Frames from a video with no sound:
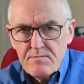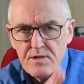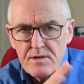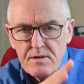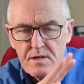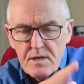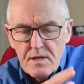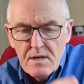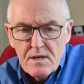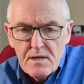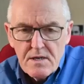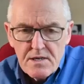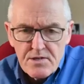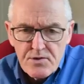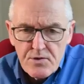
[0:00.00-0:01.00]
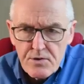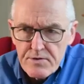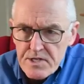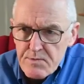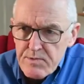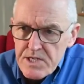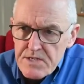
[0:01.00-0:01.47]
I'm not,
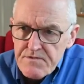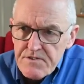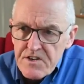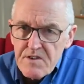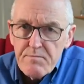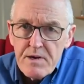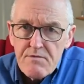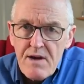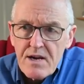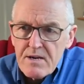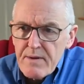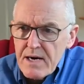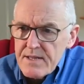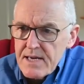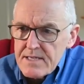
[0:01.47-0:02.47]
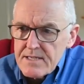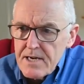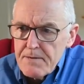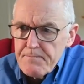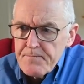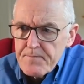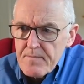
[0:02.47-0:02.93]
historians, please forgive me, around about that
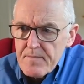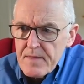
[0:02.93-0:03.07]
time.